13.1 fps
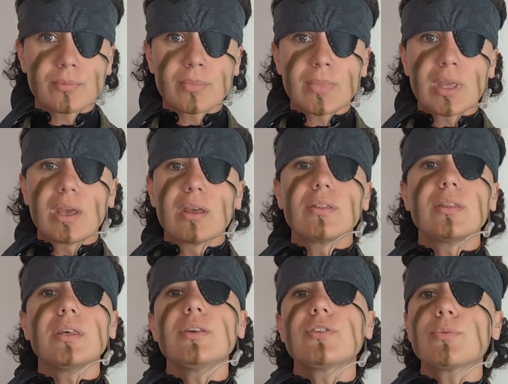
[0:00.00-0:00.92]
These are
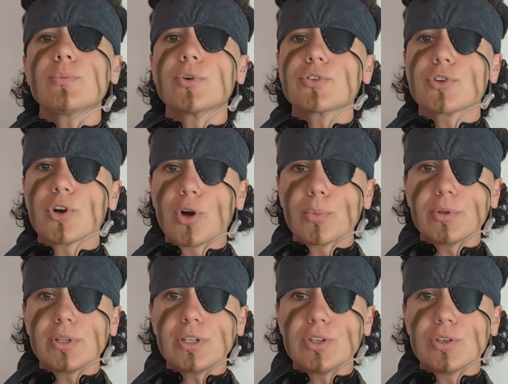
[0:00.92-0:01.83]
most commonly
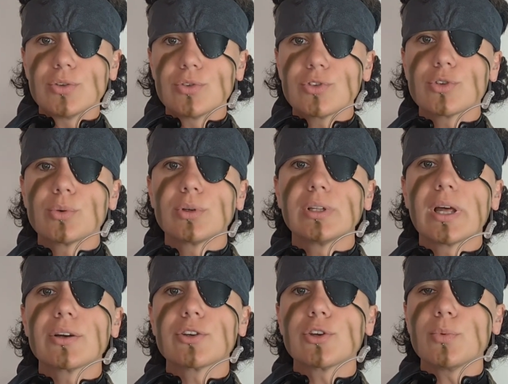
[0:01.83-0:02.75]
used to allow
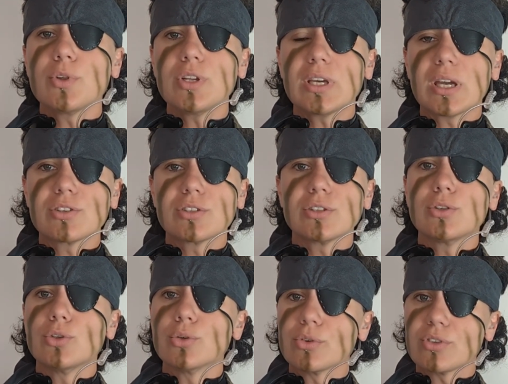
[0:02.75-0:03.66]
communication in
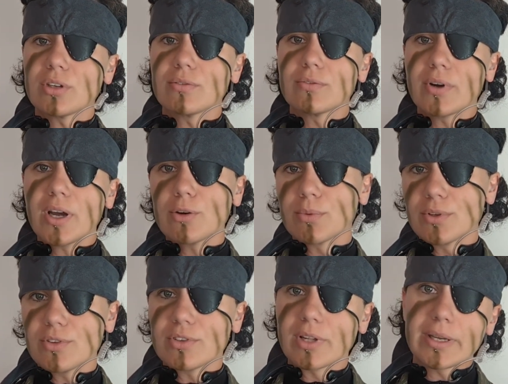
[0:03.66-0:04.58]
noisy environments,
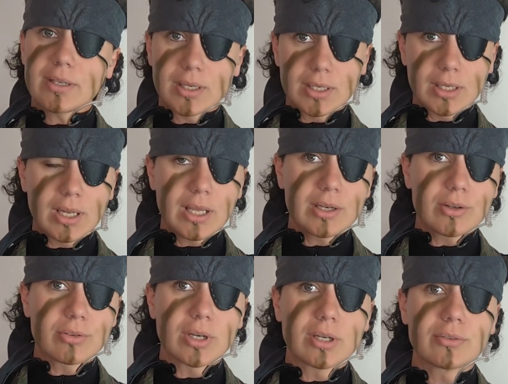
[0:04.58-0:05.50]
like in an
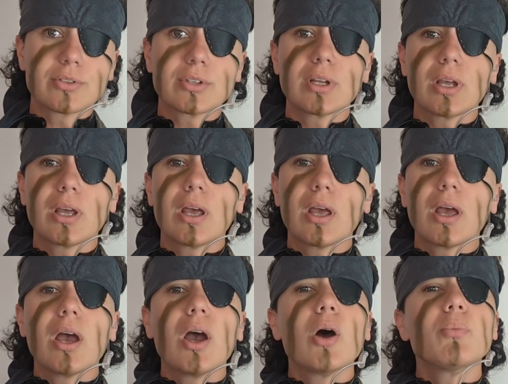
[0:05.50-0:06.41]
aircraft.
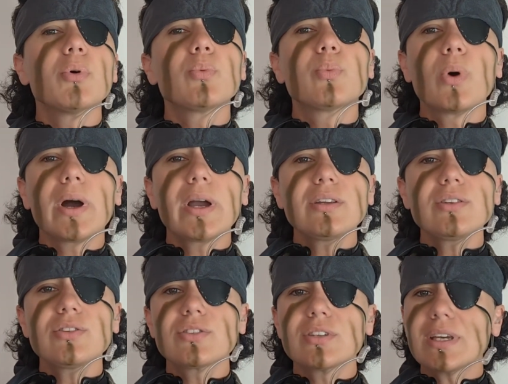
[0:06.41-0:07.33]
But why does
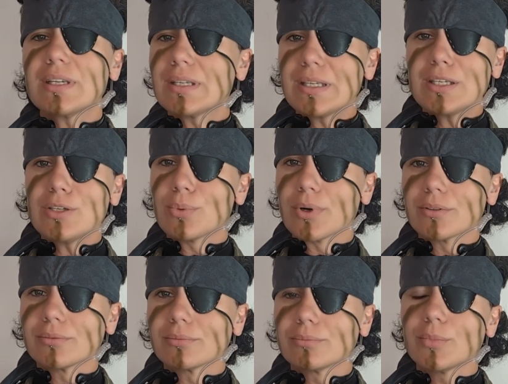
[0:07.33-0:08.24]
Snake need one?
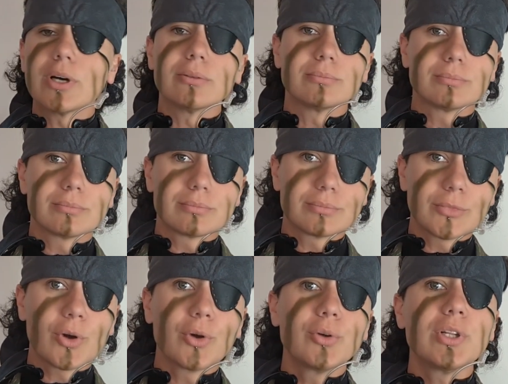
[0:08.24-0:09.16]
Well, not
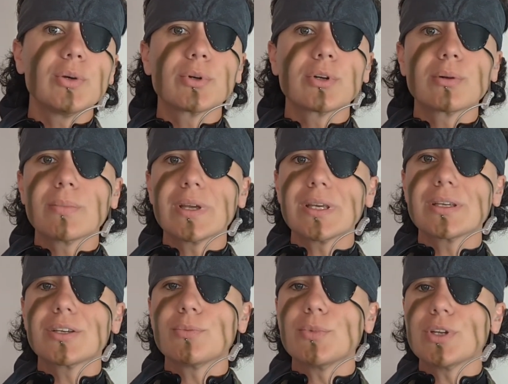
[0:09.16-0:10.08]
only would it make
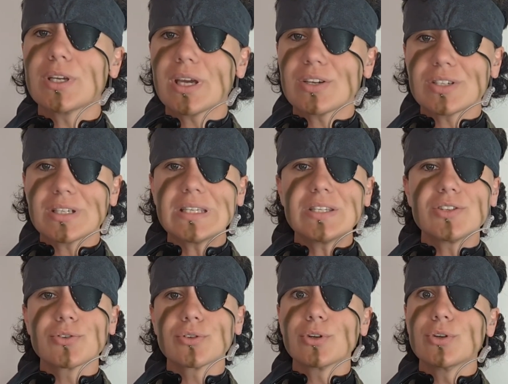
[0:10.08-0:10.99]
communication easier on a
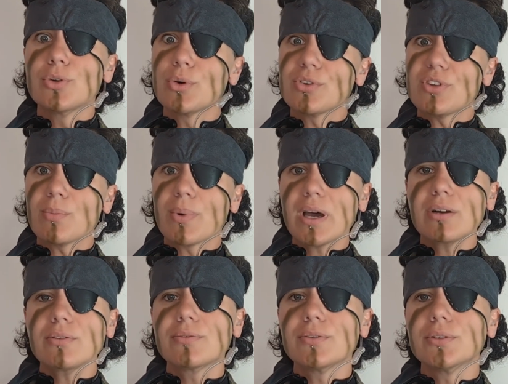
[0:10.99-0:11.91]
noisy
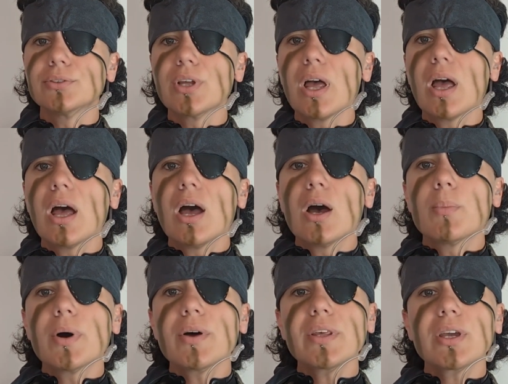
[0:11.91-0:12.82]
battlefield, but they
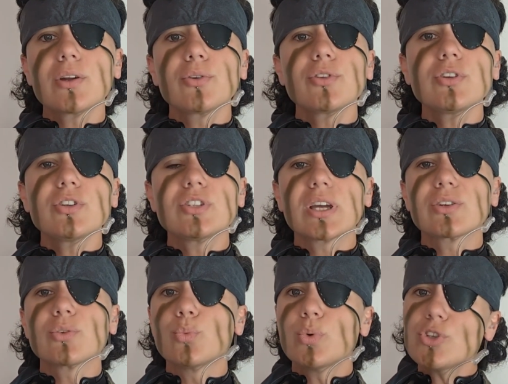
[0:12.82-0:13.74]
can also detect
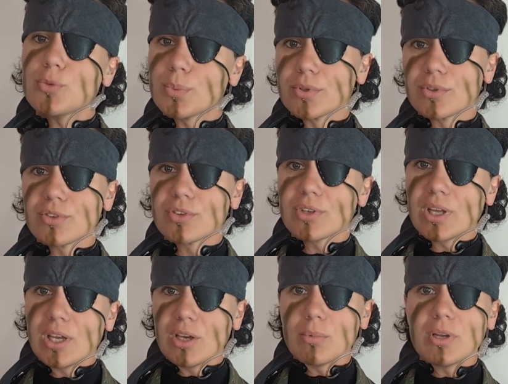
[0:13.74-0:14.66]
whispers,
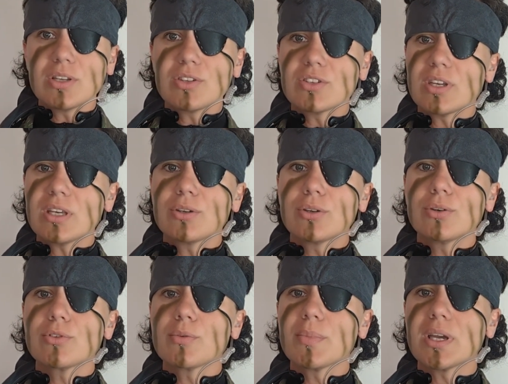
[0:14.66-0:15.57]
meaning Snake could
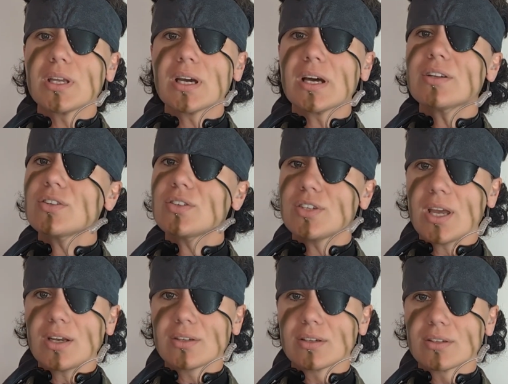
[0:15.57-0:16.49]
remain
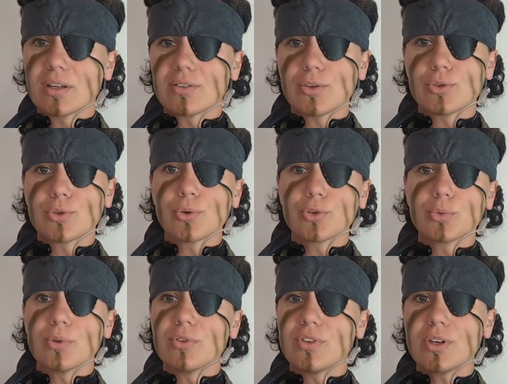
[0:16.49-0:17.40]
undetected as he talks with
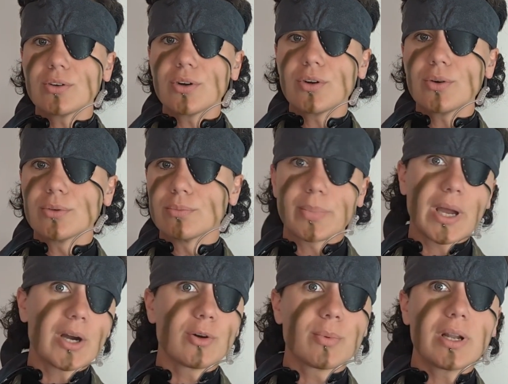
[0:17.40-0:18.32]
Zero and
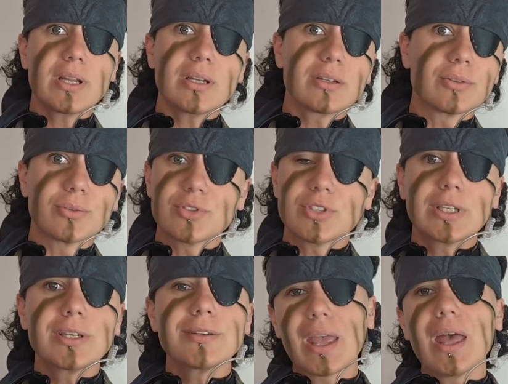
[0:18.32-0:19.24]
Paramedic or Sigint.
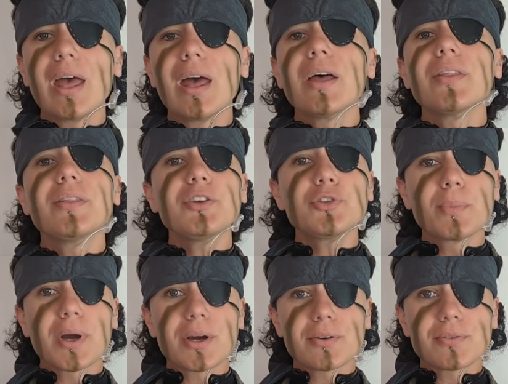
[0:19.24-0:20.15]
These
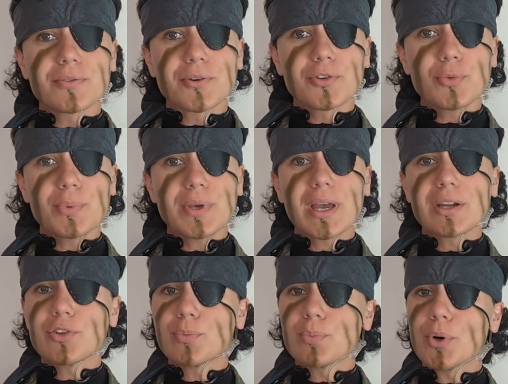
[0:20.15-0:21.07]
microphones began as
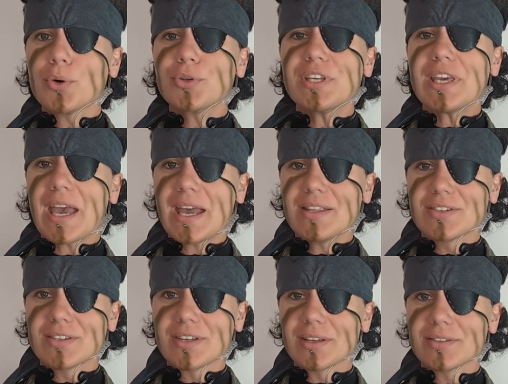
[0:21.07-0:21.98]
bulky
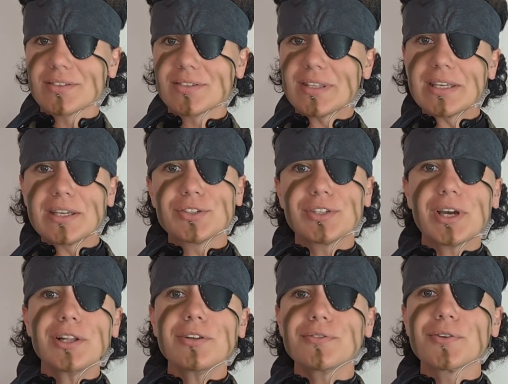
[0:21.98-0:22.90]
headsets, the
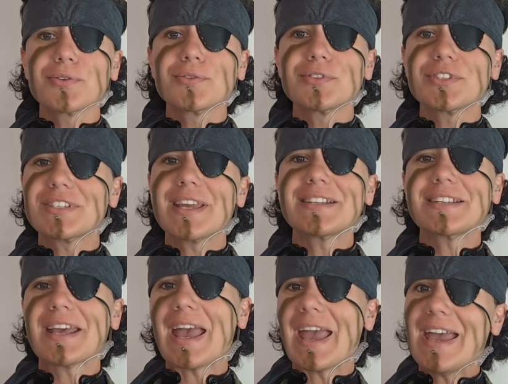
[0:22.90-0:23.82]
telephone set
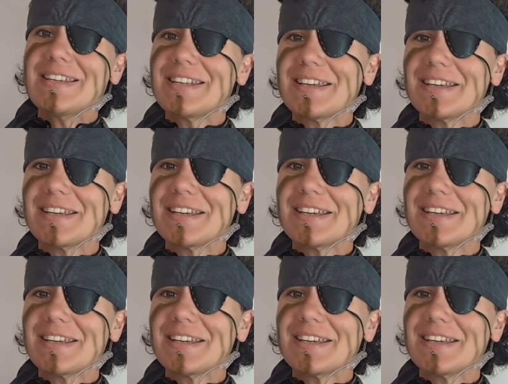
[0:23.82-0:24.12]
headgear